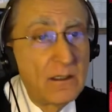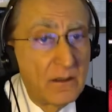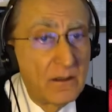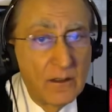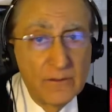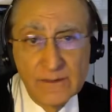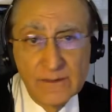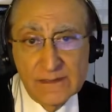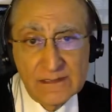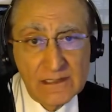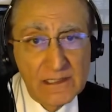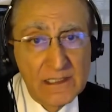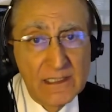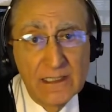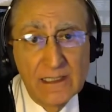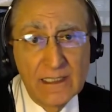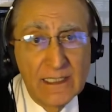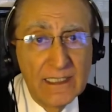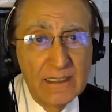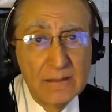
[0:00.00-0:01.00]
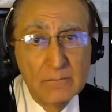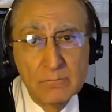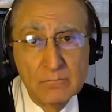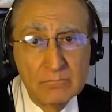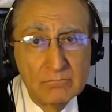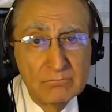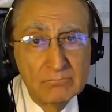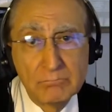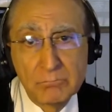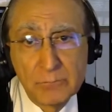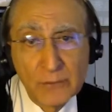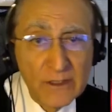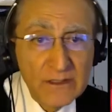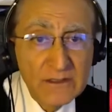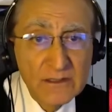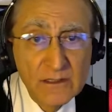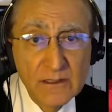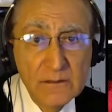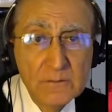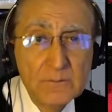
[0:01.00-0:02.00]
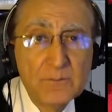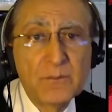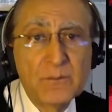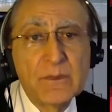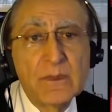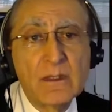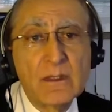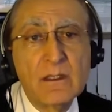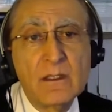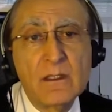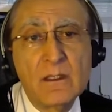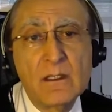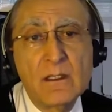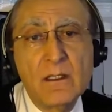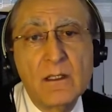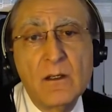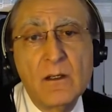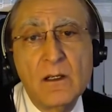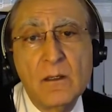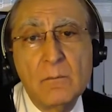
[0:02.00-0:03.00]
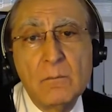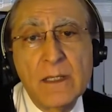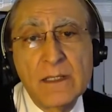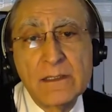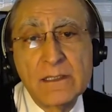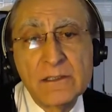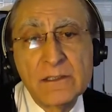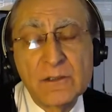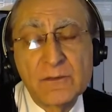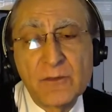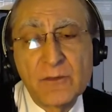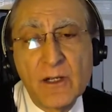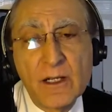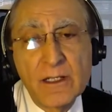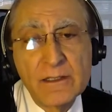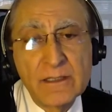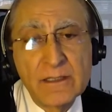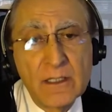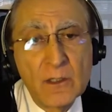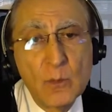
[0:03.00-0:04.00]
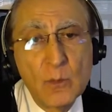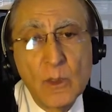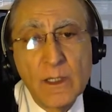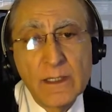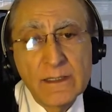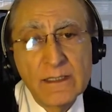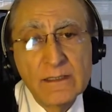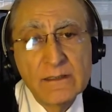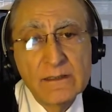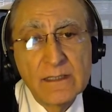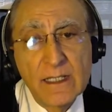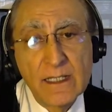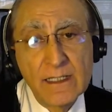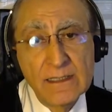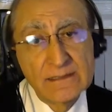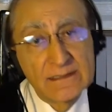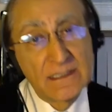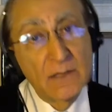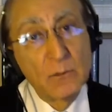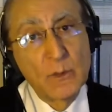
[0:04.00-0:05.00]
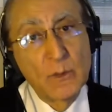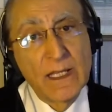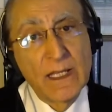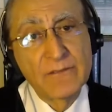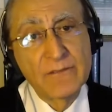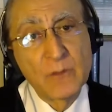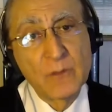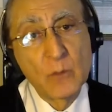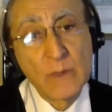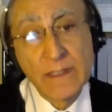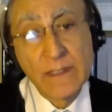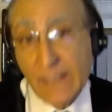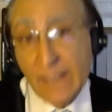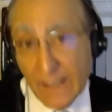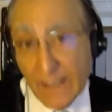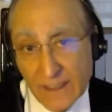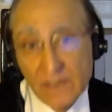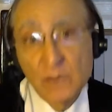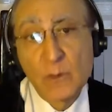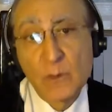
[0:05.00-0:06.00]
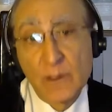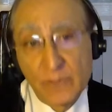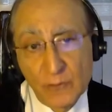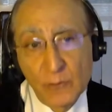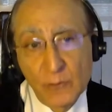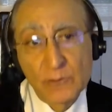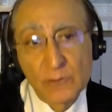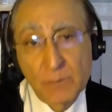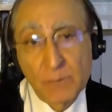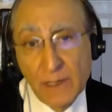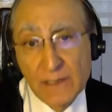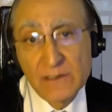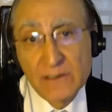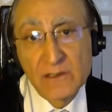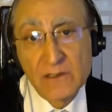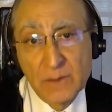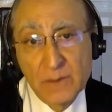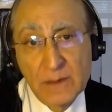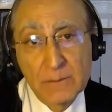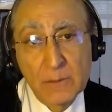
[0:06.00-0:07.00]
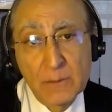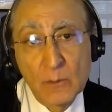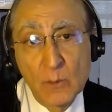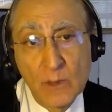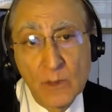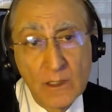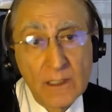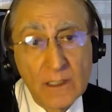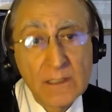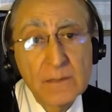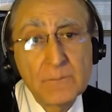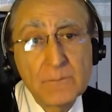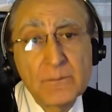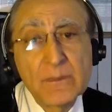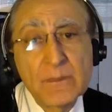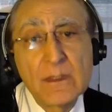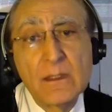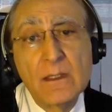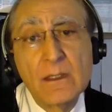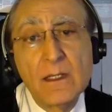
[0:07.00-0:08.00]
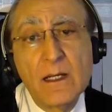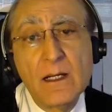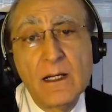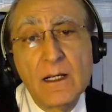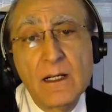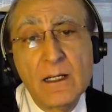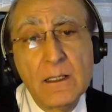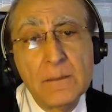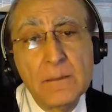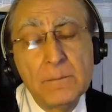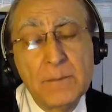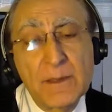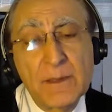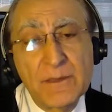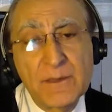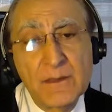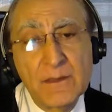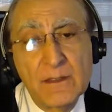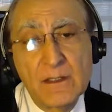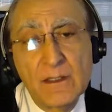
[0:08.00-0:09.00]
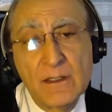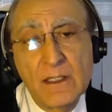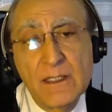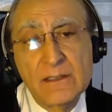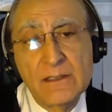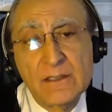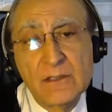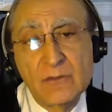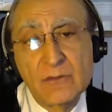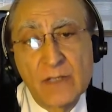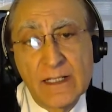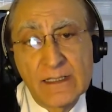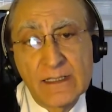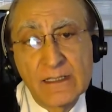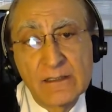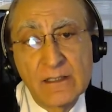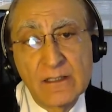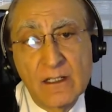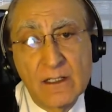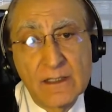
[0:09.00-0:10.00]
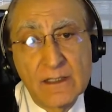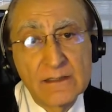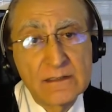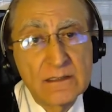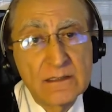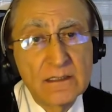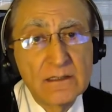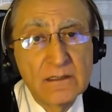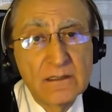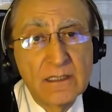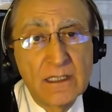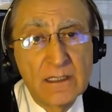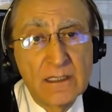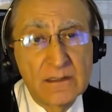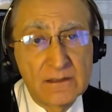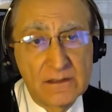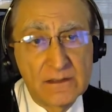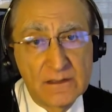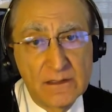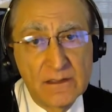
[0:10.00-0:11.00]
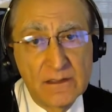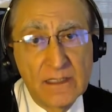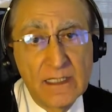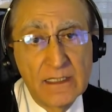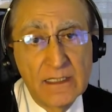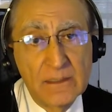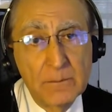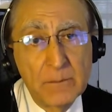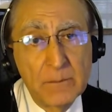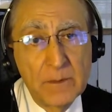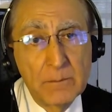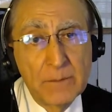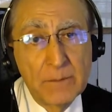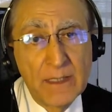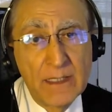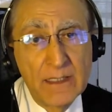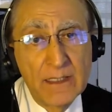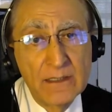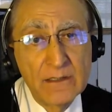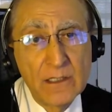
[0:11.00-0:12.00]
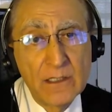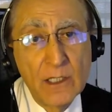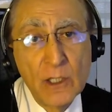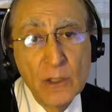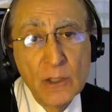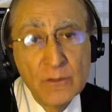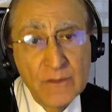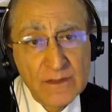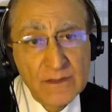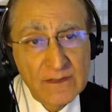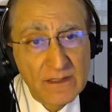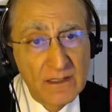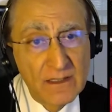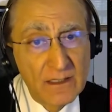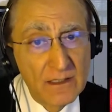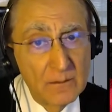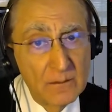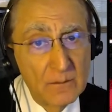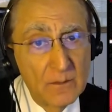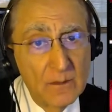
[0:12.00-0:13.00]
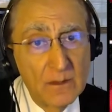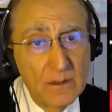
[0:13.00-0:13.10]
Obviously, in Britain, Monday to Friday are working days, then we have a weekend where, of course, plenty of people work, but it is recognized that they can be paid overtime